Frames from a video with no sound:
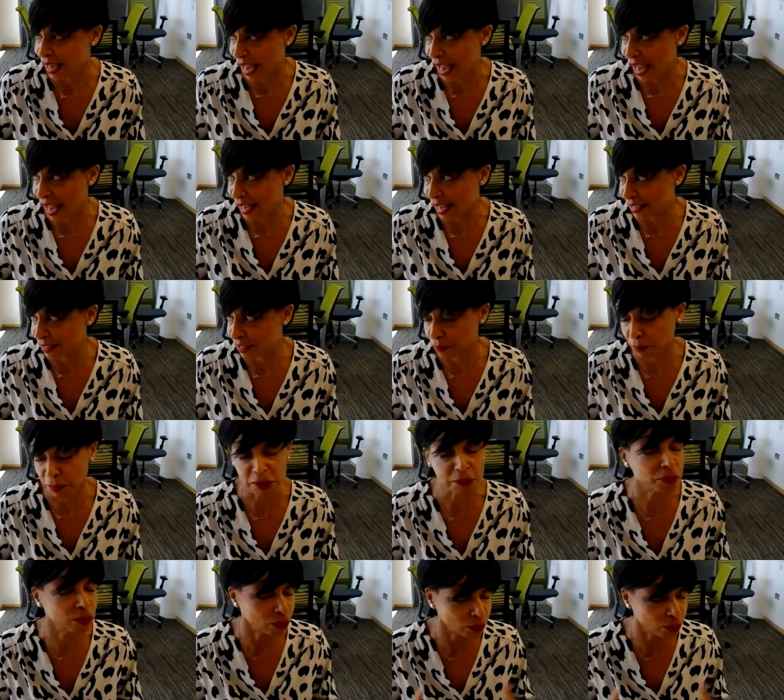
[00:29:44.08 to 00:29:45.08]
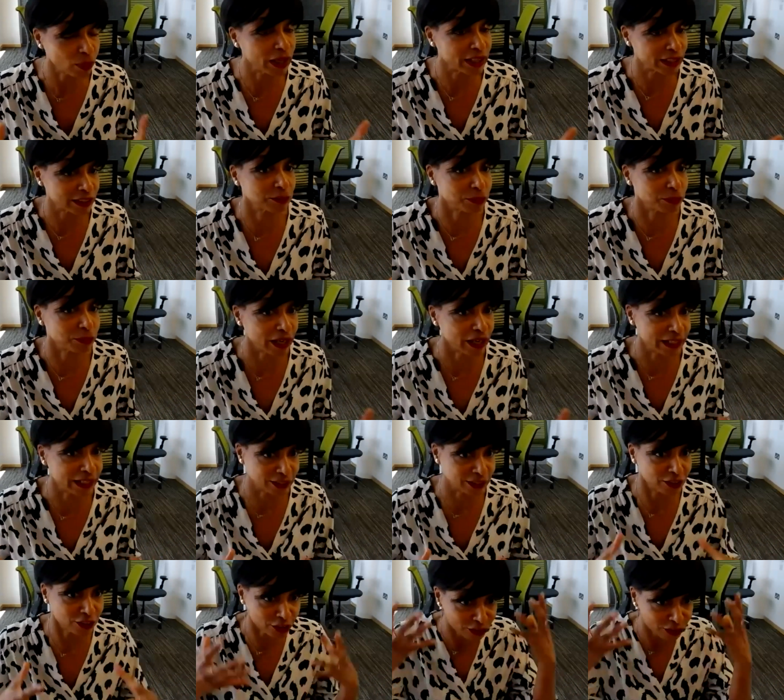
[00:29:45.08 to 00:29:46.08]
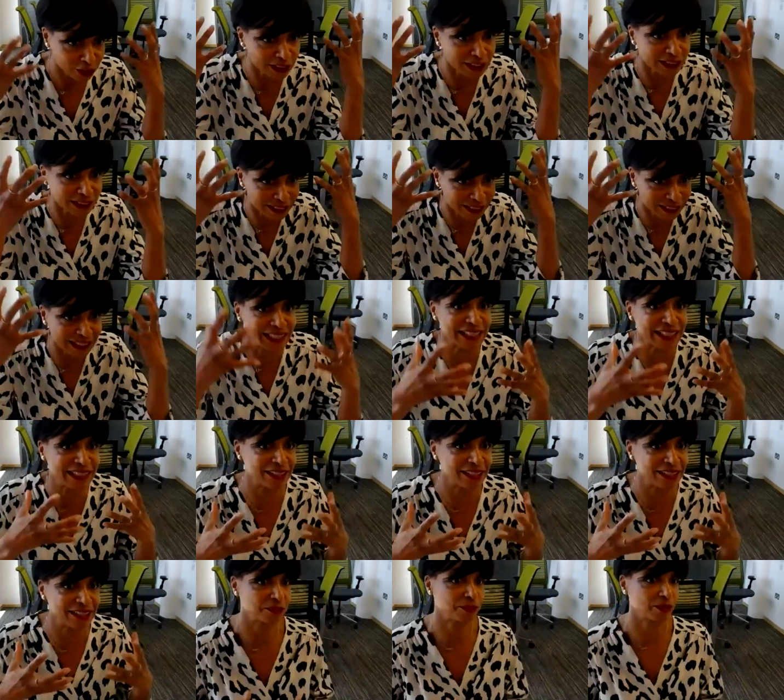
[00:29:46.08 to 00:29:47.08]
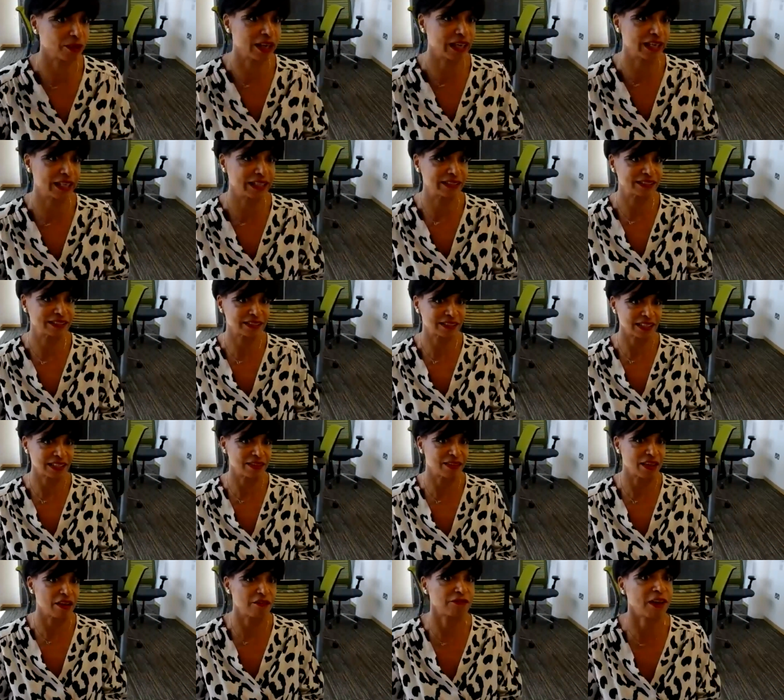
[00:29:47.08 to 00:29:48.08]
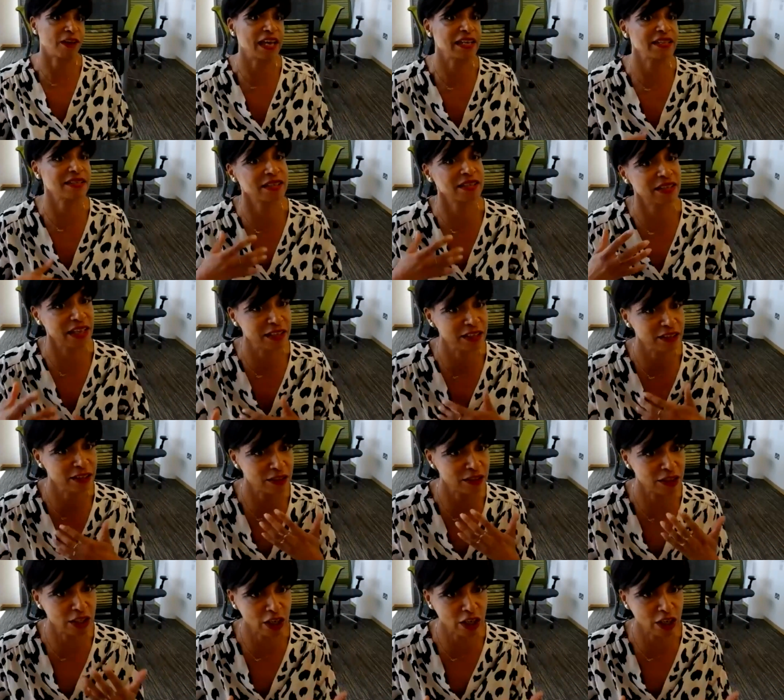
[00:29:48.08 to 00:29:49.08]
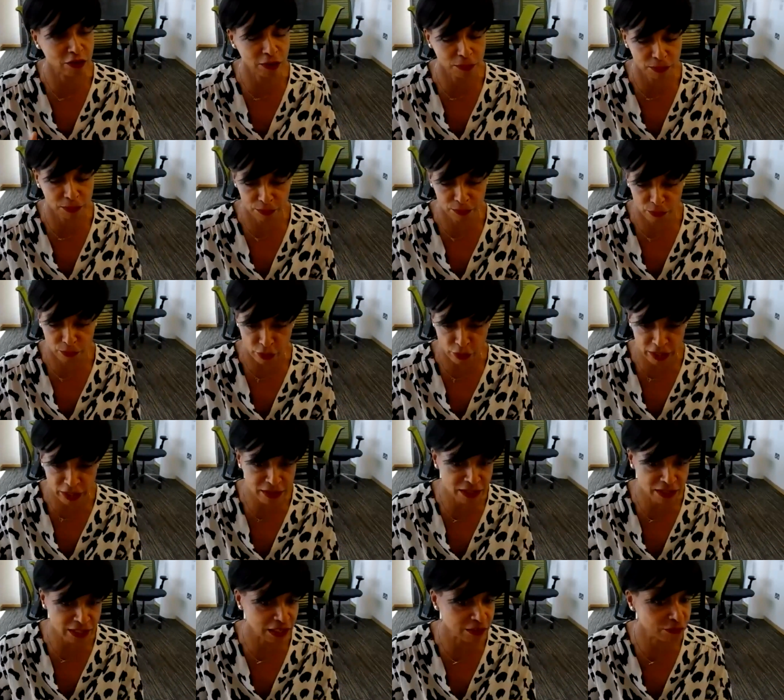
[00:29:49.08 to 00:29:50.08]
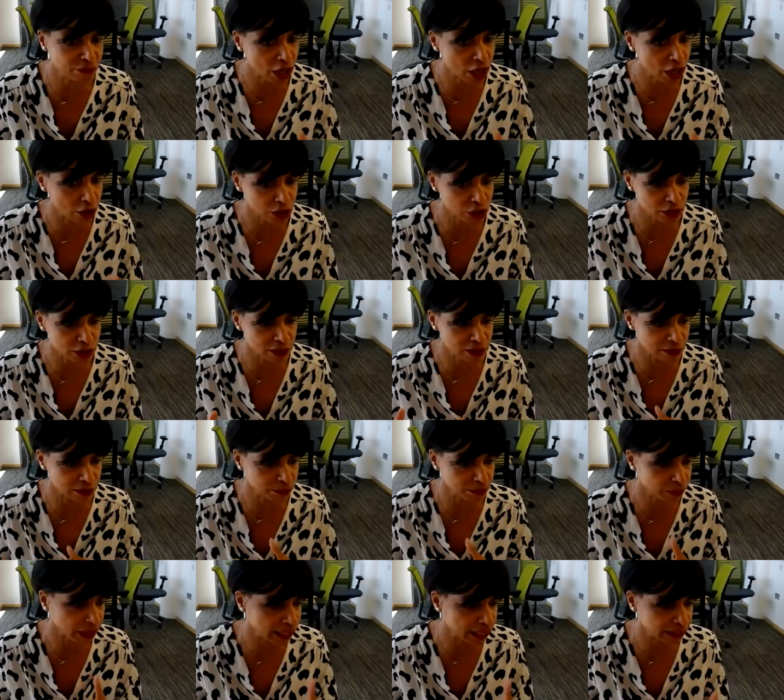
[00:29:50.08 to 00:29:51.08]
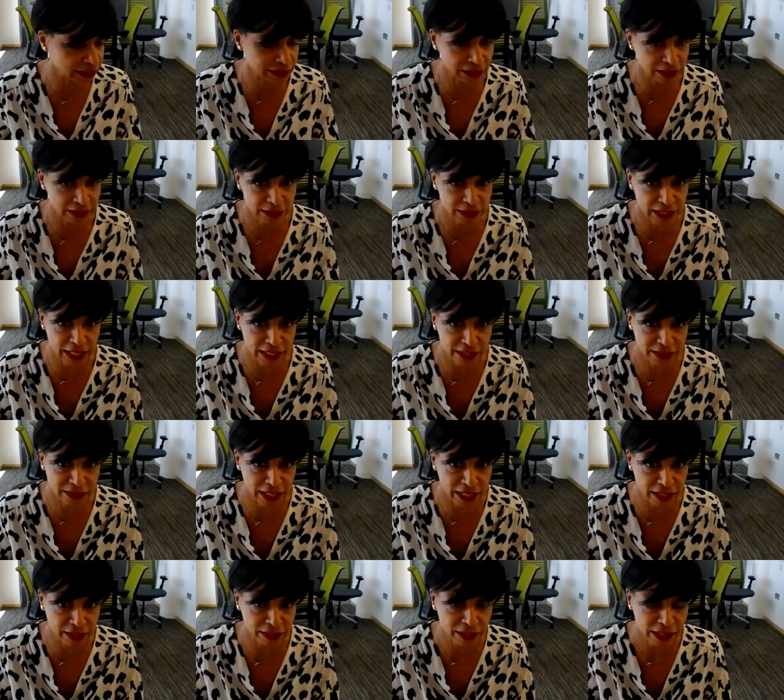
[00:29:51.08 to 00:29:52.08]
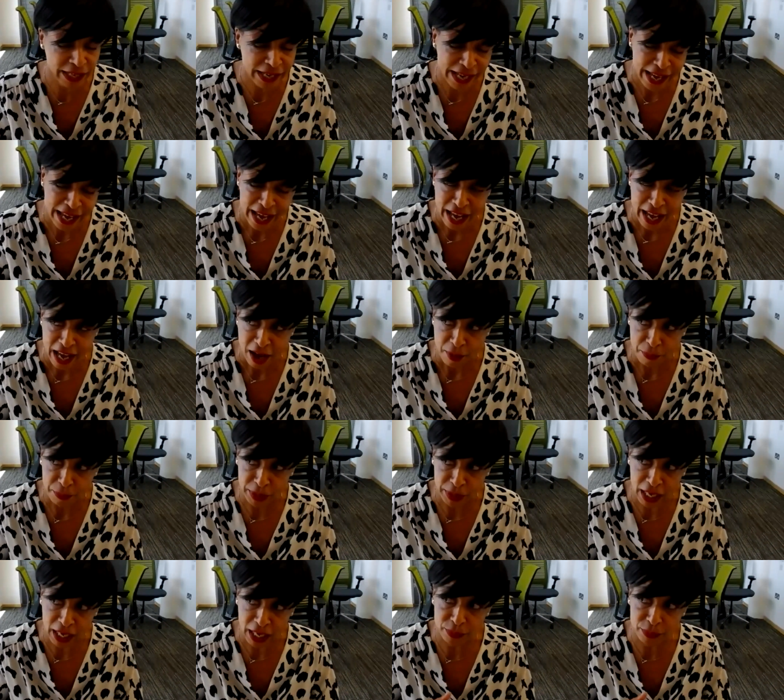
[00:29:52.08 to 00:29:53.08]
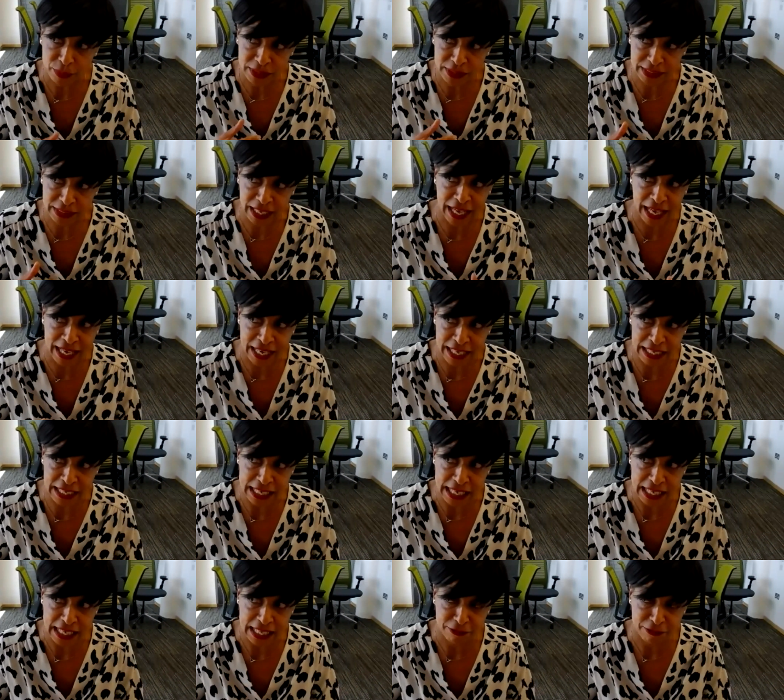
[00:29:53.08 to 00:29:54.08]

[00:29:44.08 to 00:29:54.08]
and people were surprised, and you could see the surprise in their face, and then, you know, the preconceived notions and biases kicked in. But I would say,